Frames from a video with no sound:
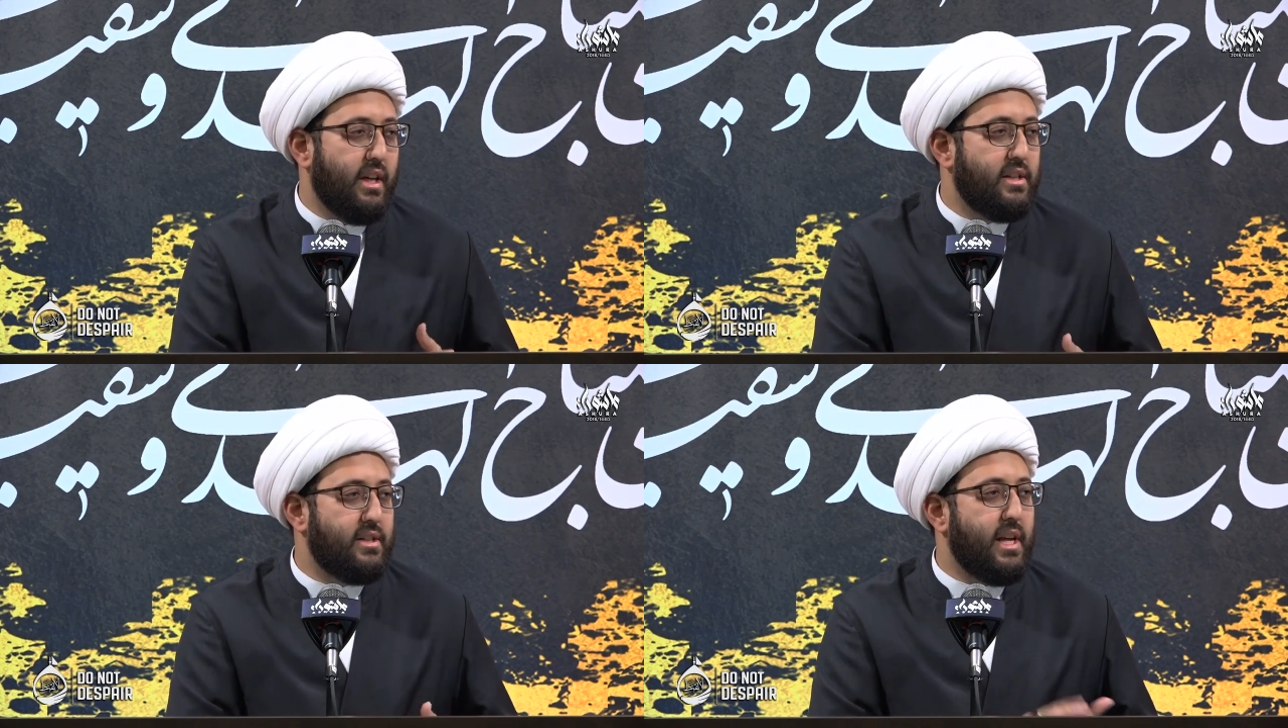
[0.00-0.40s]

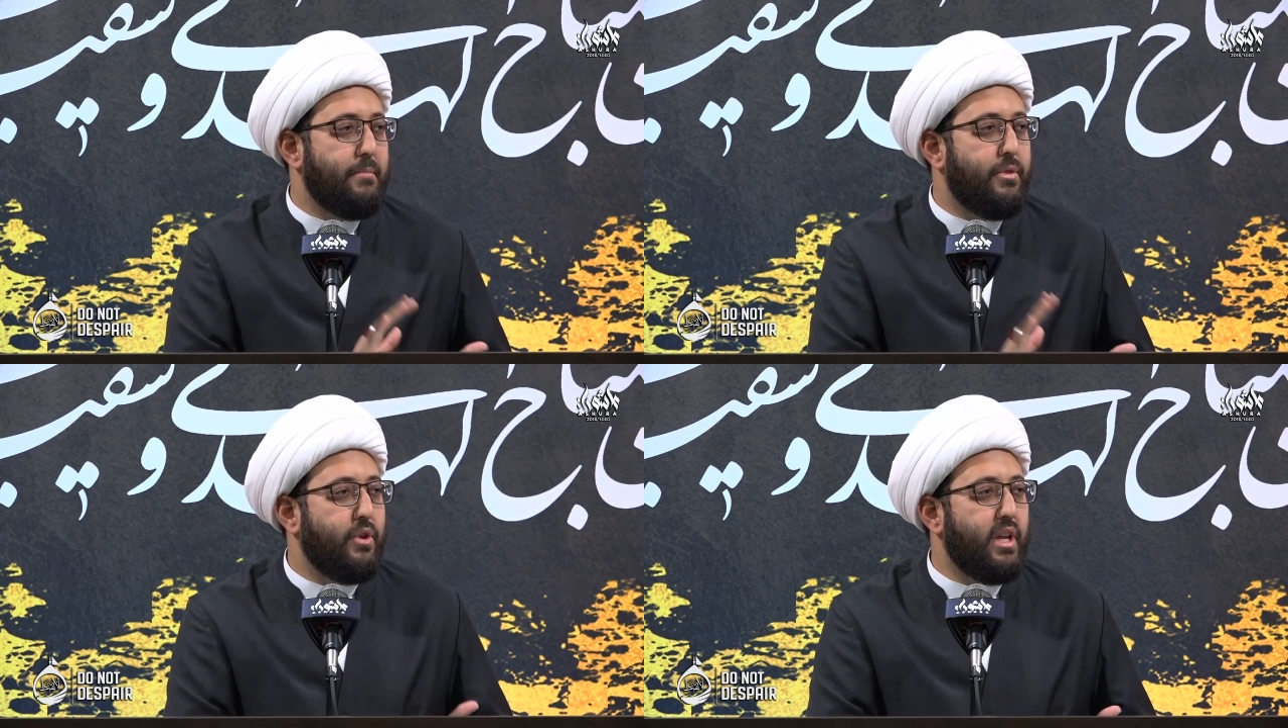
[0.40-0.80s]

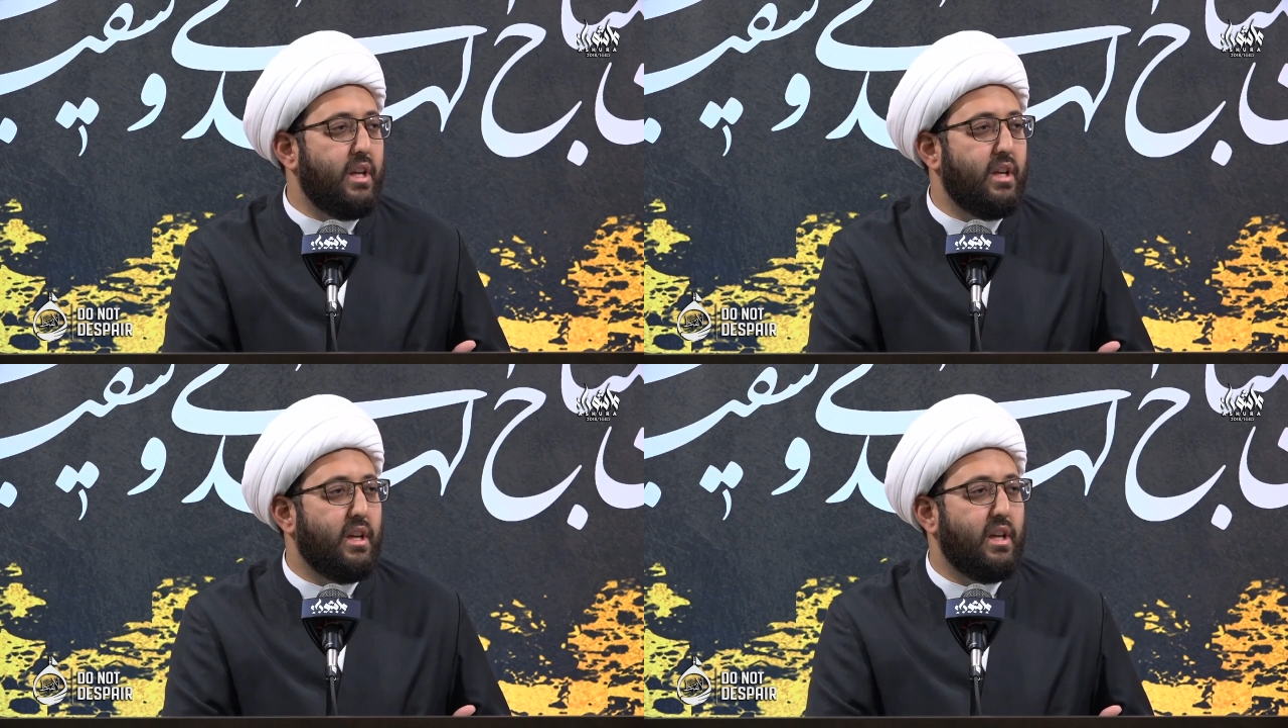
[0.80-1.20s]
Step 3,
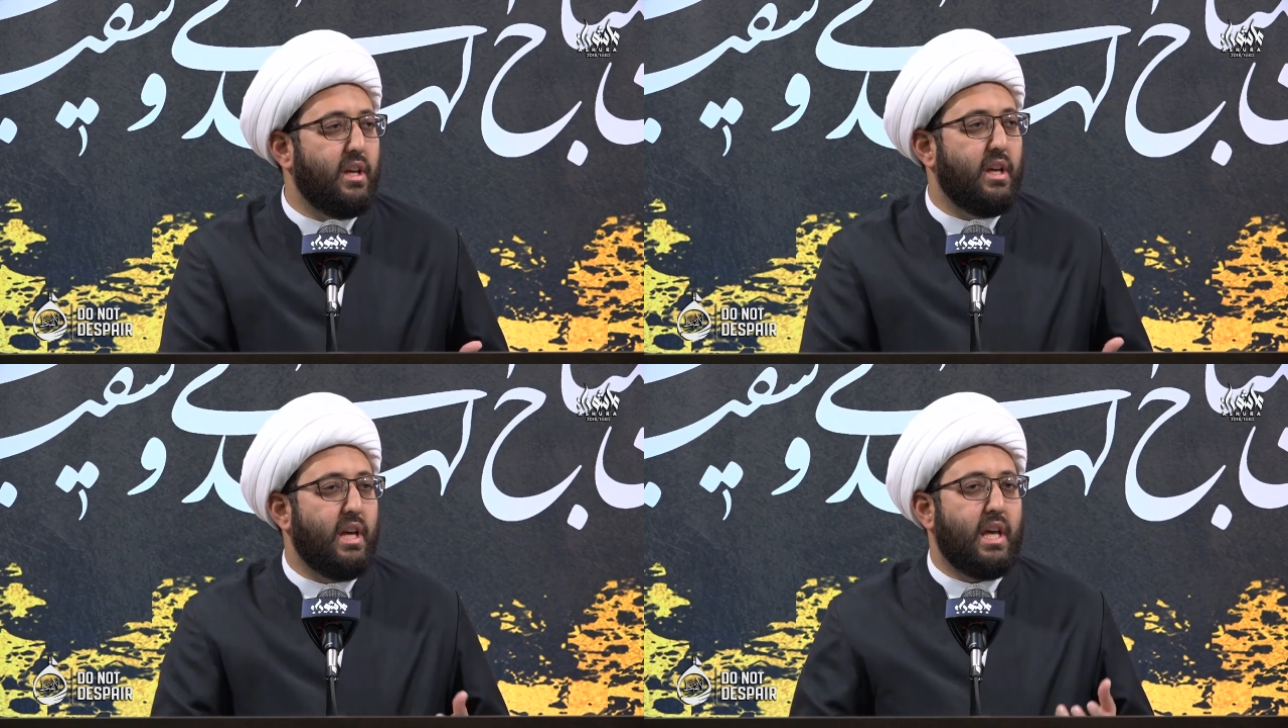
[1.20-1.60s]

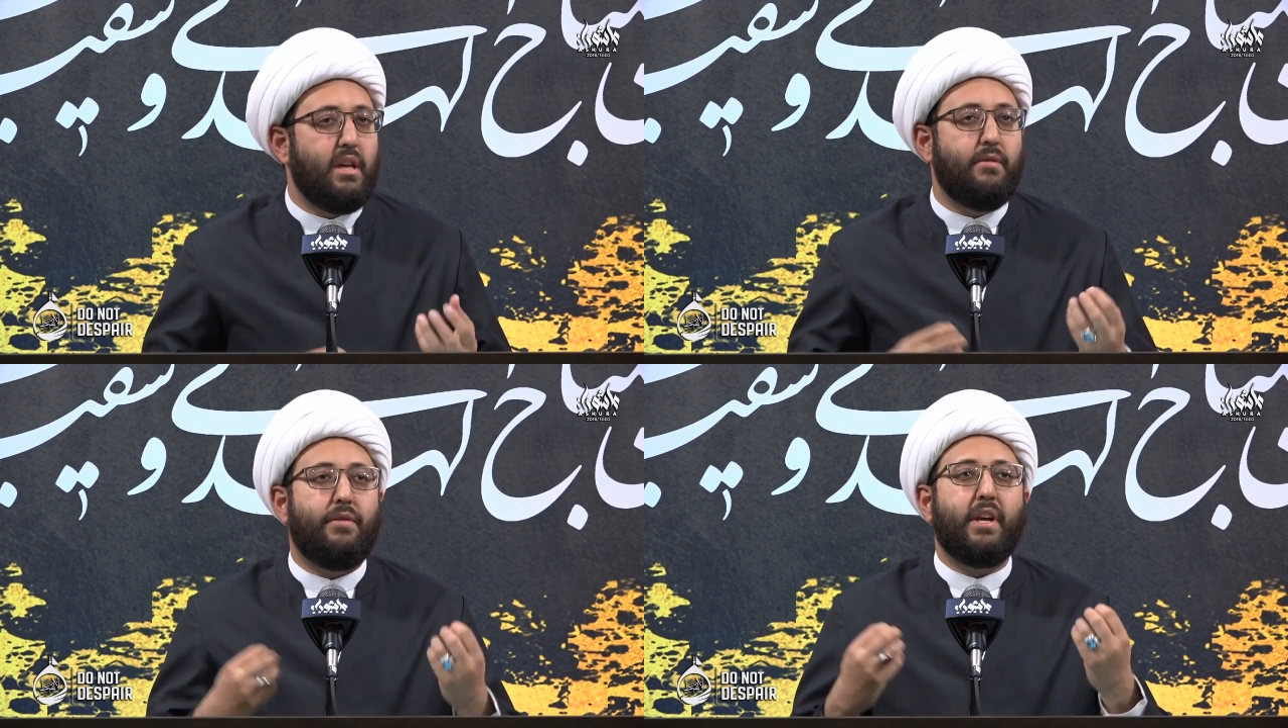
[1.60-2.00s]

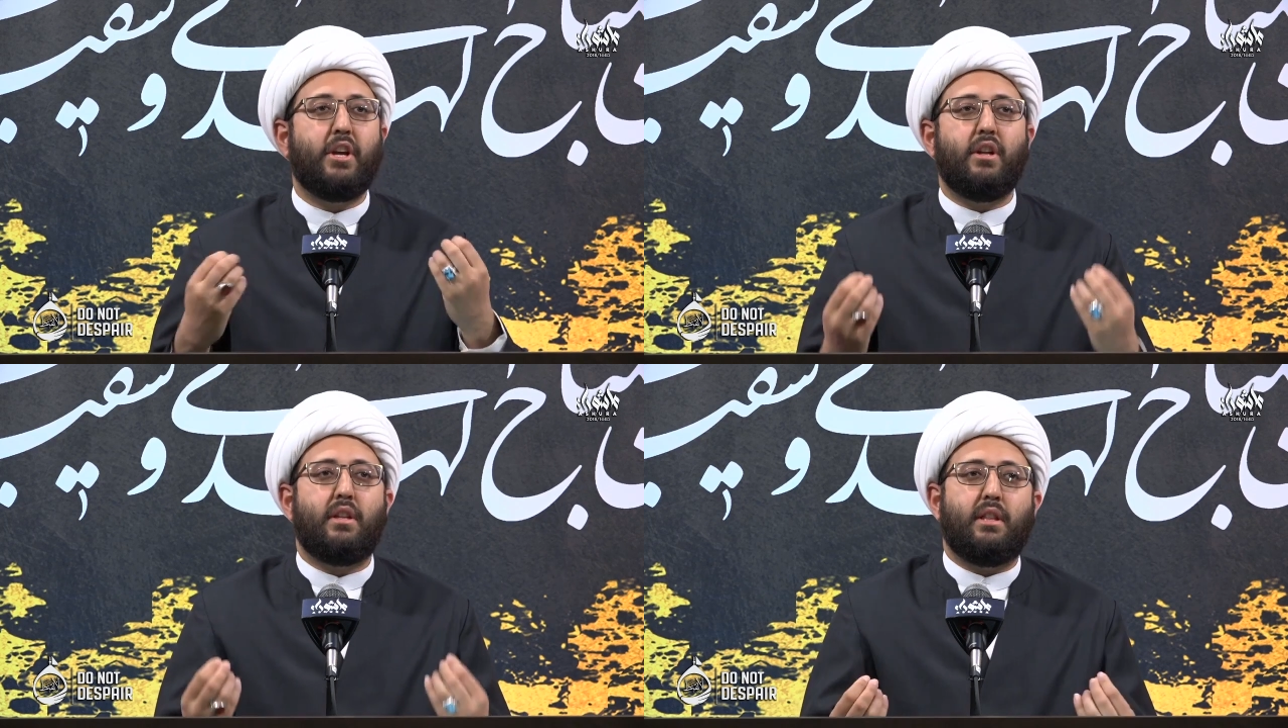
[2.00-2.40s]
he
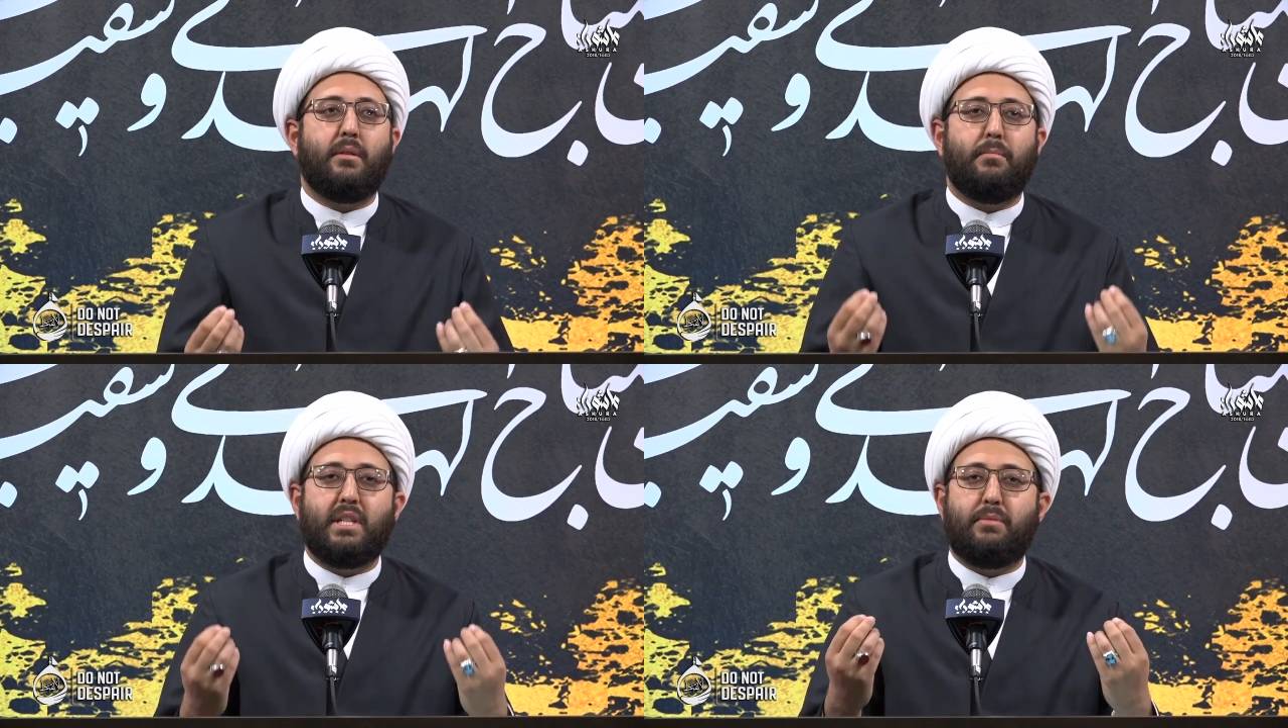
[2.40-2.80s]
figured that the
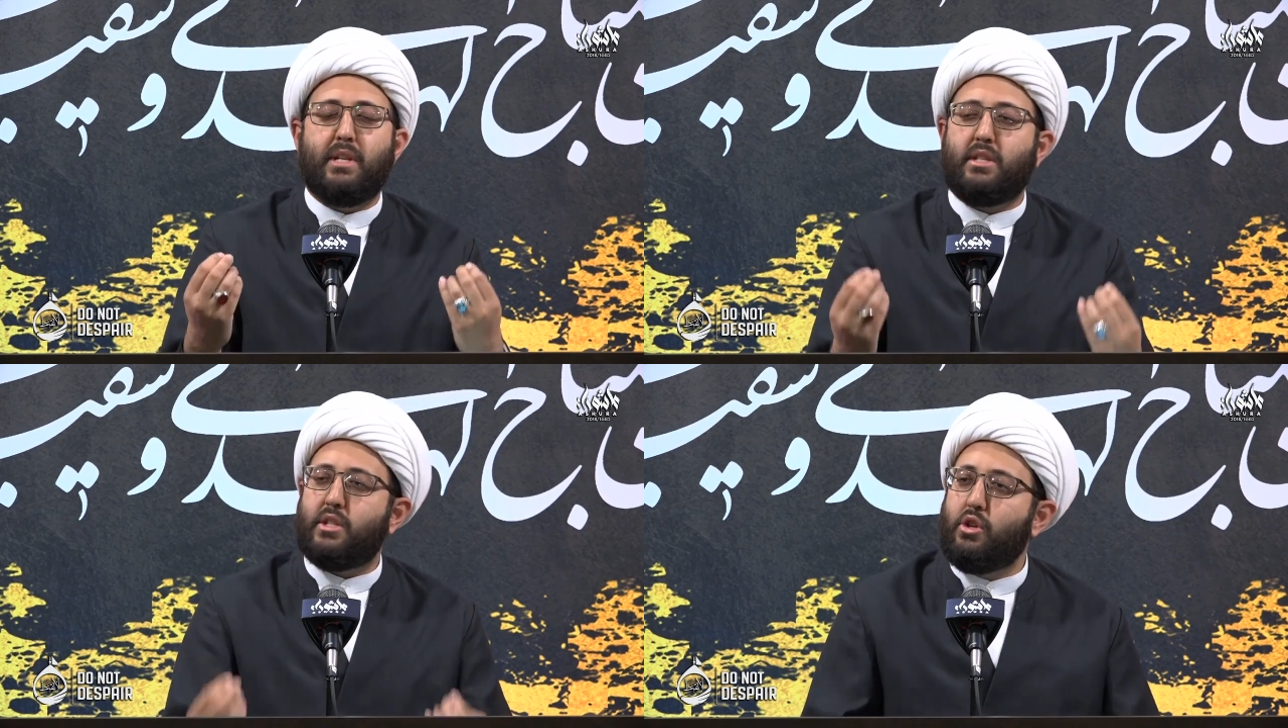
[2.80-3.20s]
best
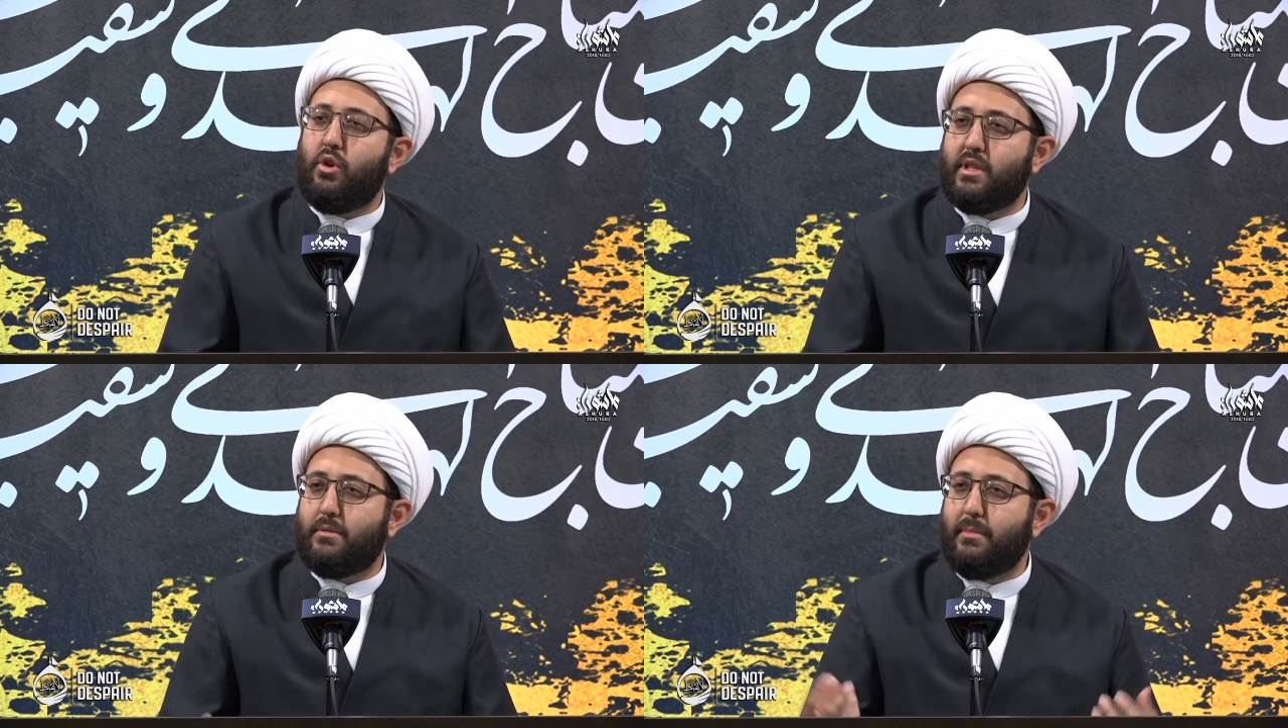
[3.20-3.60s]
place to go
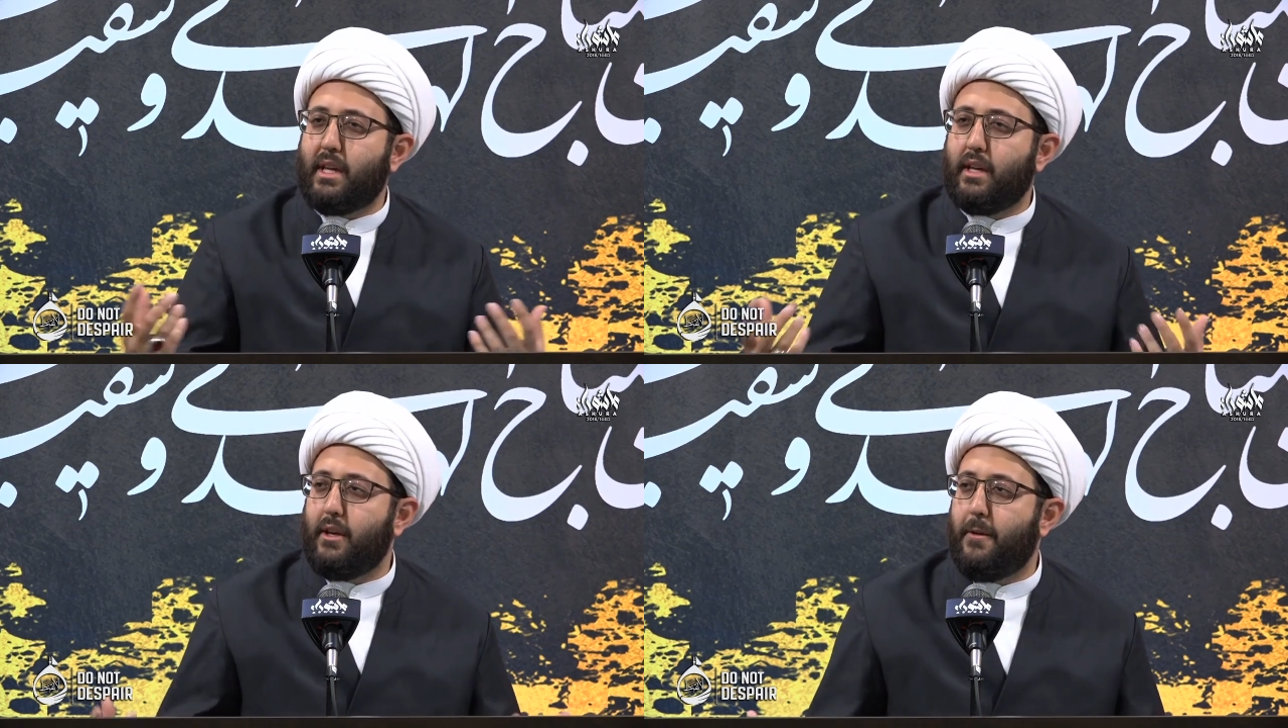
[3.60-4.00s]
is
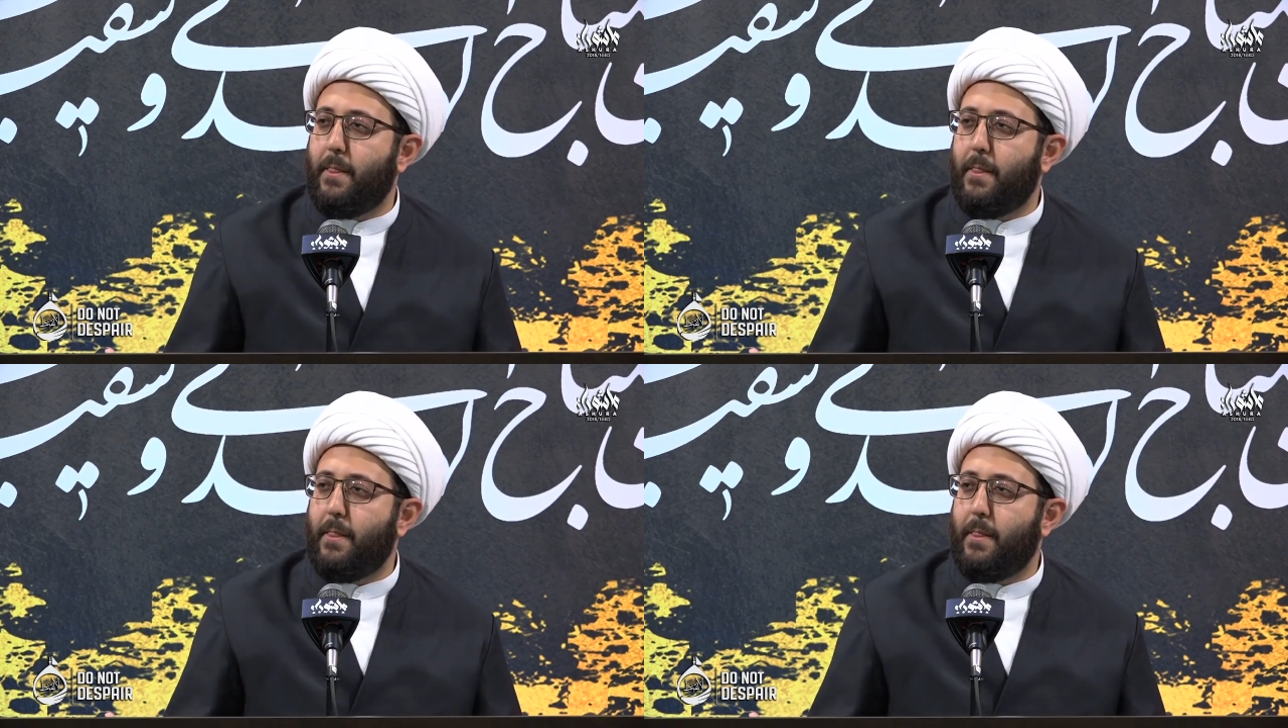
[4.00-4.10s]
Mecca,